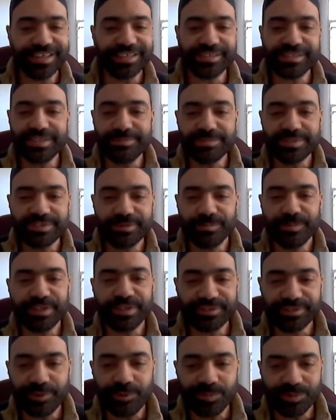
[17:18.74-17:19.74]
seems to
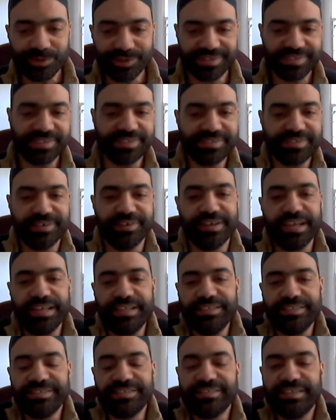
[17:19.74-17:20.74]
be so persistent, and
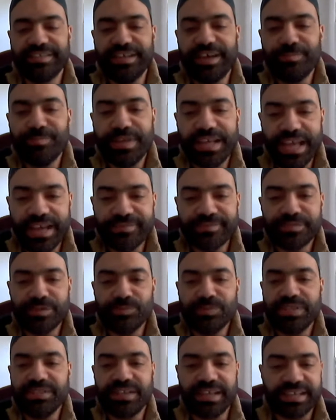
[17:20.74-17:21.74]
he's coming after
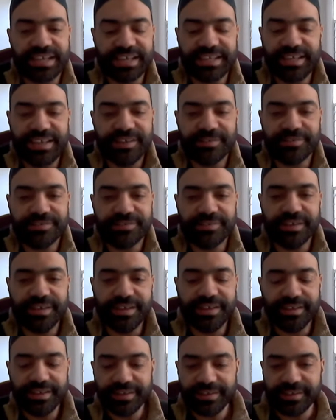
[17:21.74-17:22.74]
me like I can't
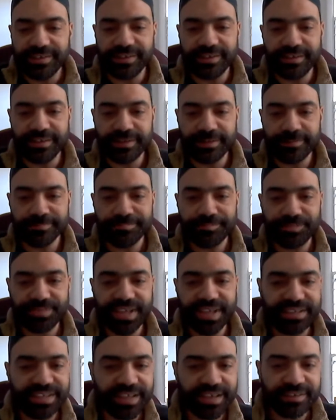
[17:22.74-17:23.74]

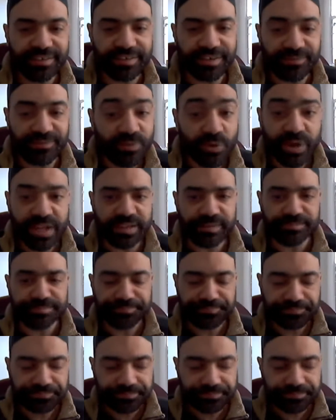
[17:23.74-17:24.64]
avoid it.